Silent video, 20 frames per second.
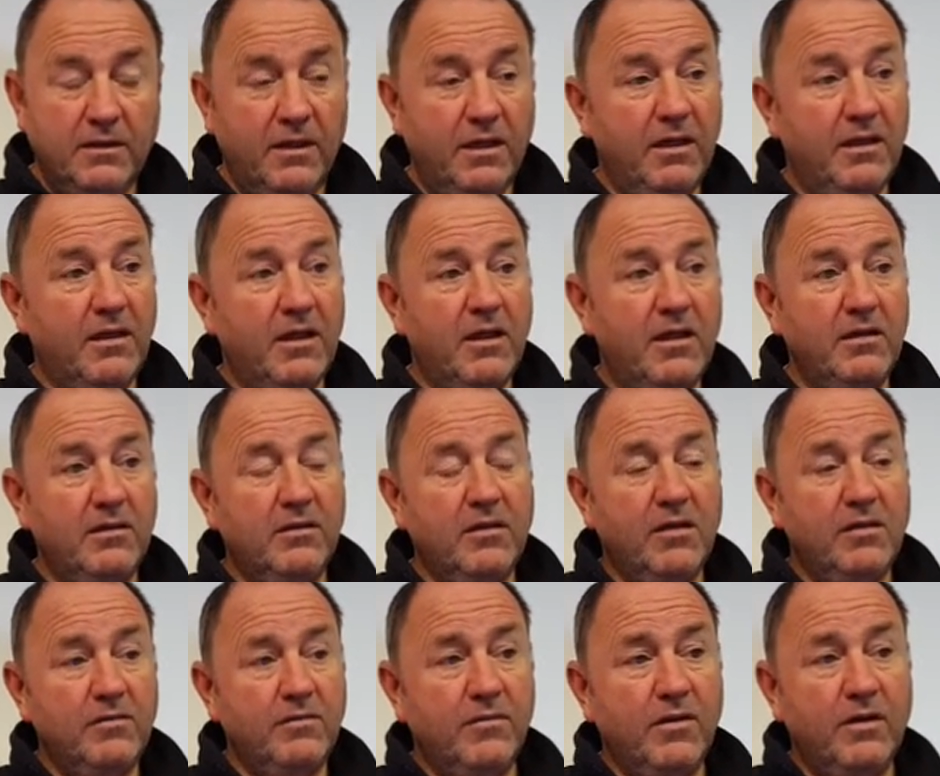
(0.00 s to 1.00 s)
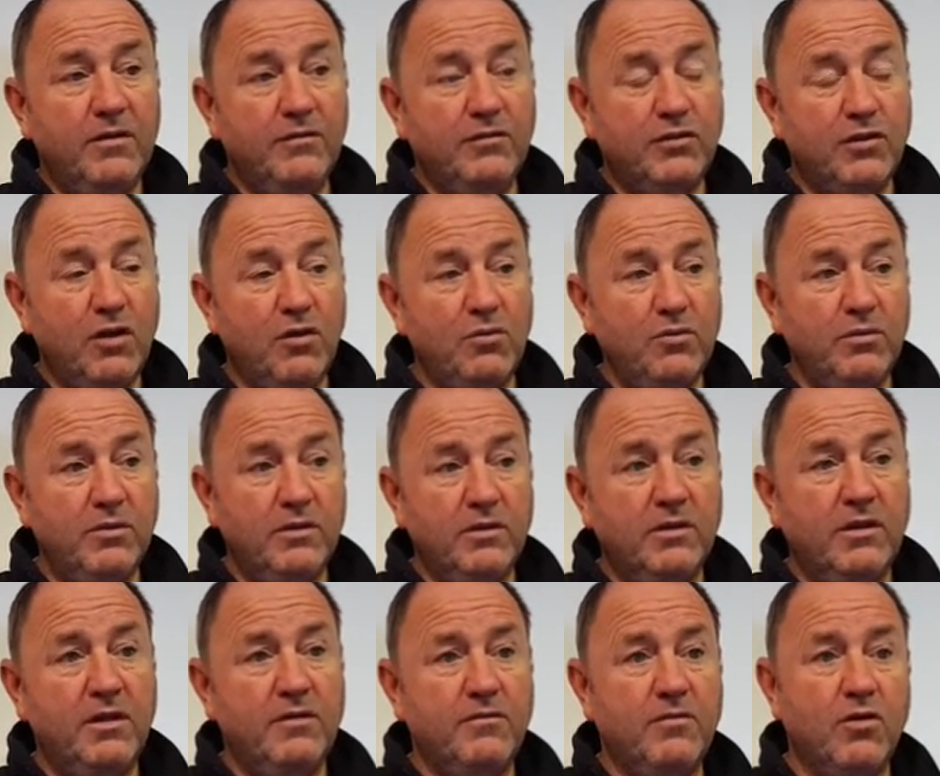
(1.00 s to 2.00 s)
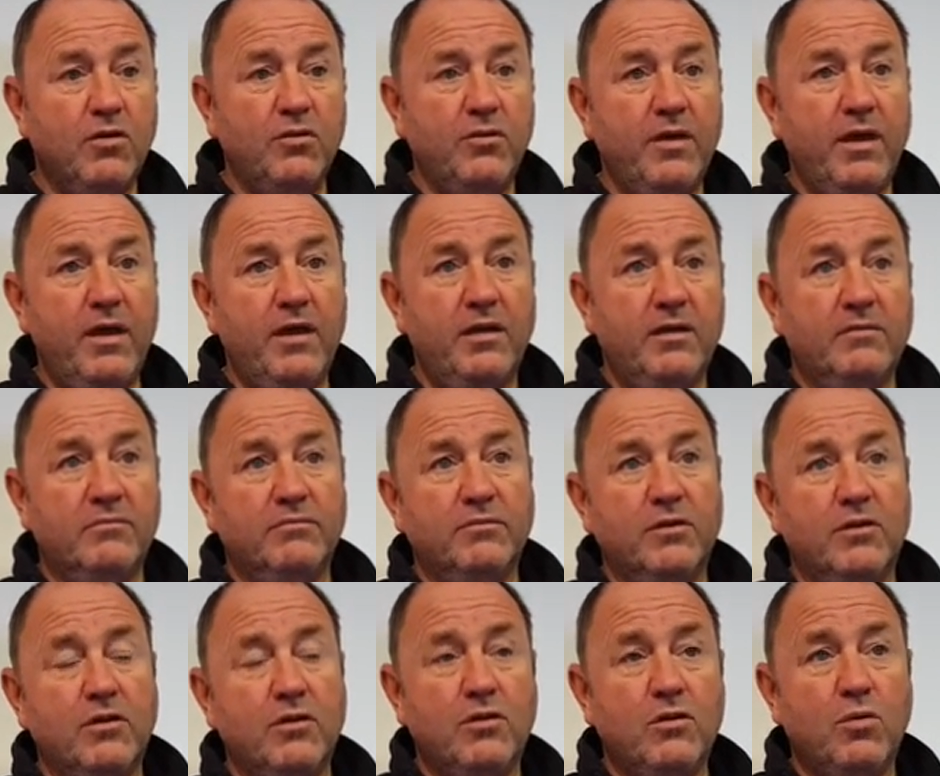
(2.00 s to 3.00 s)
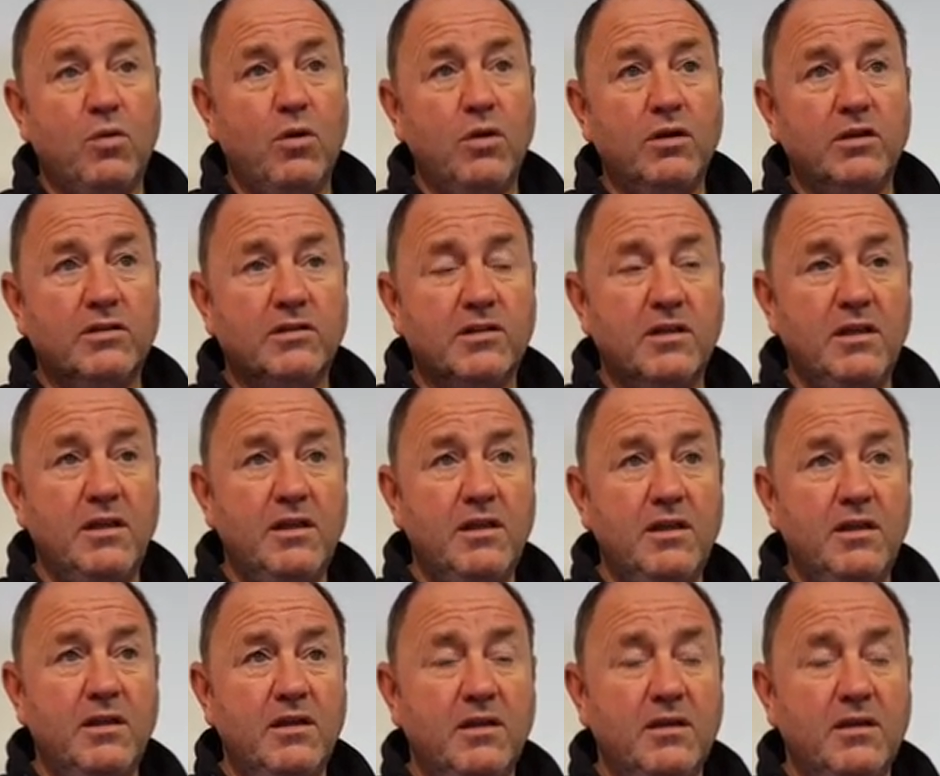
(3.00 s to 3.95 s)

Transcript: they? Yeah, they, they they've shown that they've got that quality